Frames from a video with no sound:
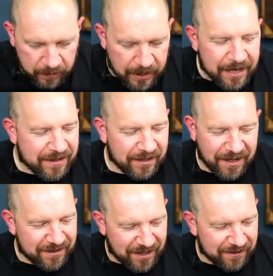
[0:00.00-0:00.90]
A C
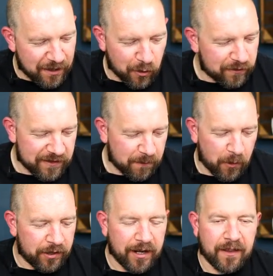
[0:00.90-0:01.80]
D C did not
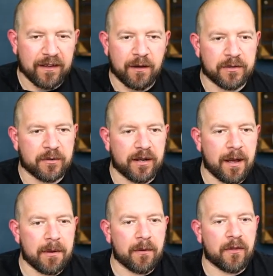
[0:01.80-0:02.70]
disappoint either. I was quite
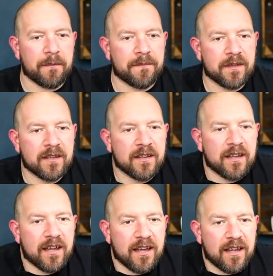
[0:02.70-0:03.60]
happy with them.
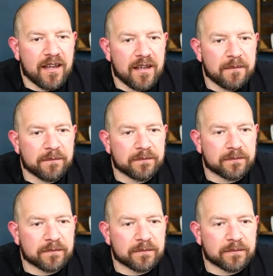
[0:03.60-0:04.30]
Um,